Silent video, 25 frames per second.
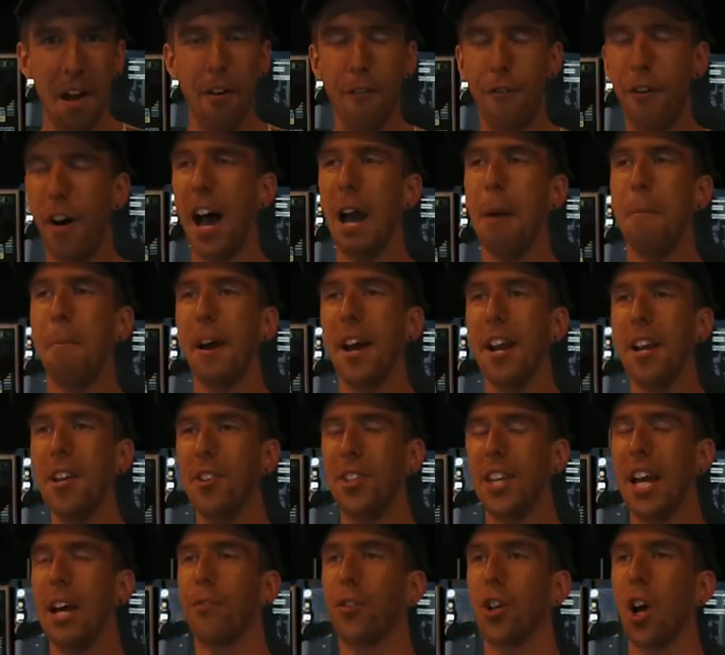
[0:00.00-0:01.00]

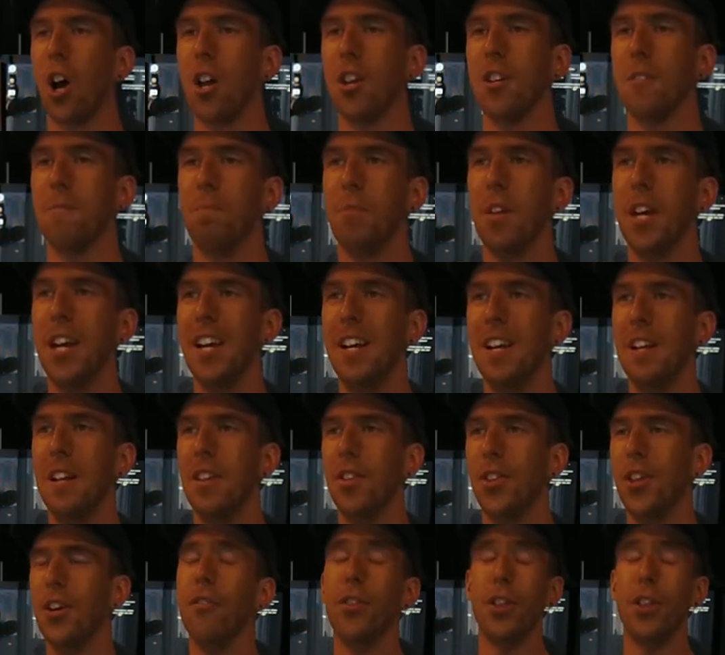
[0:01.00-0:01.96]
Vibrators have gotten the,